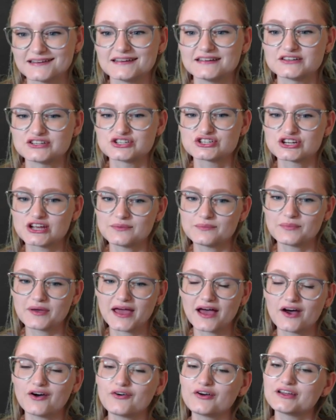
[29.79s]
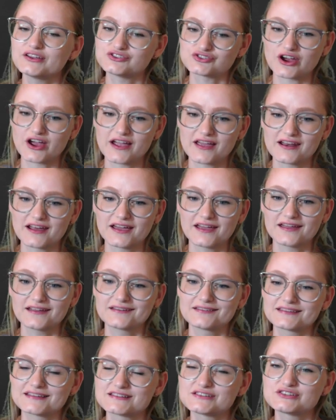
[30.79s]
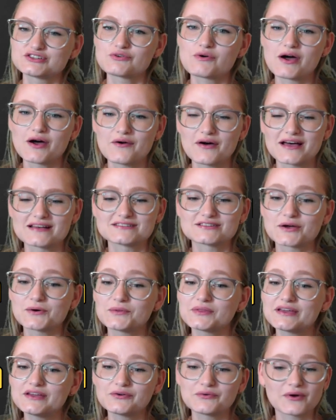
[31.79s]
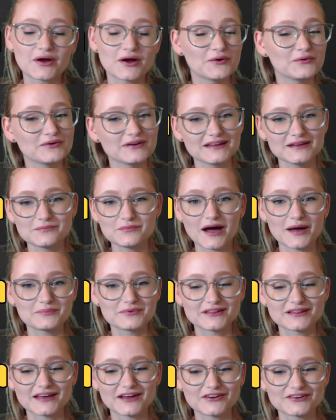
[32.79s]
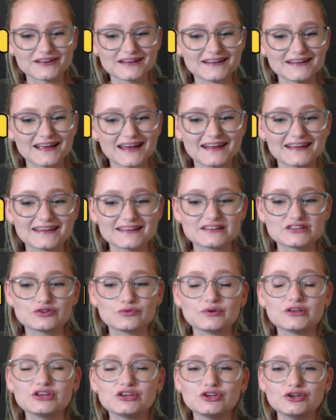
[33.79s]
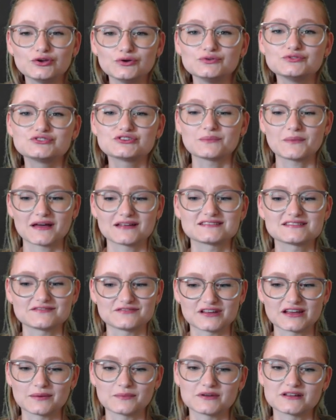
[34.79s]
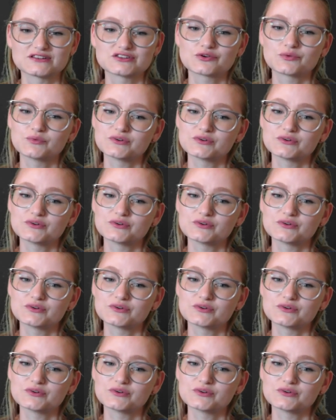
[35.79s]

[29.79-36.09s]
It's Chien Pao and Dragonite. This duo has only grown in popularity and it can do huge amounts of damage,